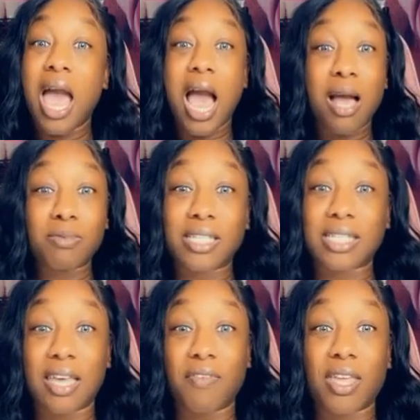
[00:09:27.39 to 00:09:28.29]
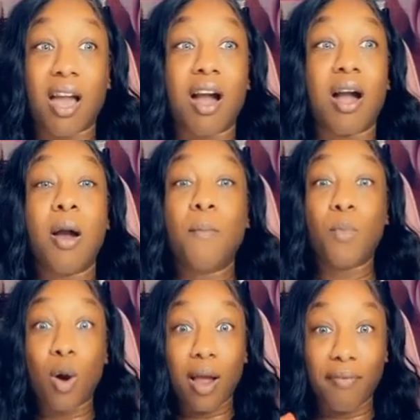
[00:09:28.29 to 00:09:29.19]
I'm just giving y'all
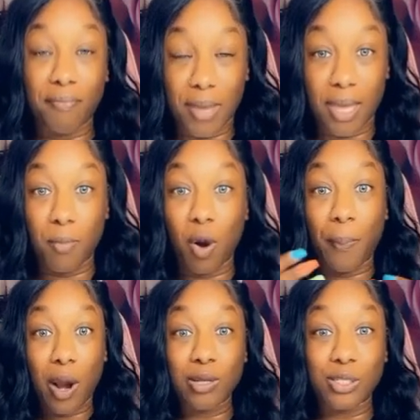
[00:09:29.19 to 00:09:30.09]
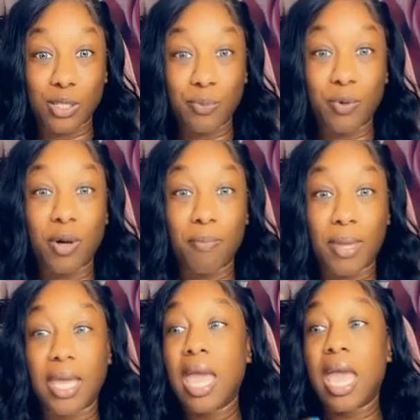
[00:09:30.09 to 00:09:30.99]
more of me, more personable of me,